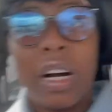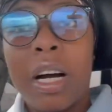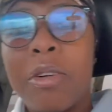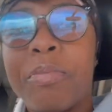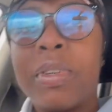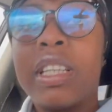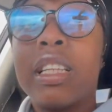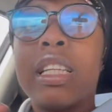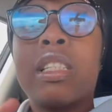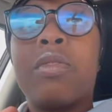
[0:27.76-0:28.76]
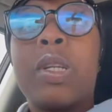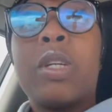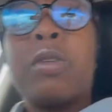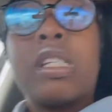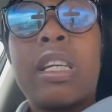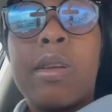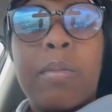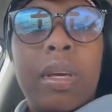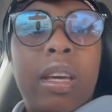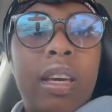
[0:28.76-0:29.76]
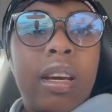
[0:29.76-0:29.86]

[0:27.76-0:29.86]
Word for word: um, like, this video is gonna be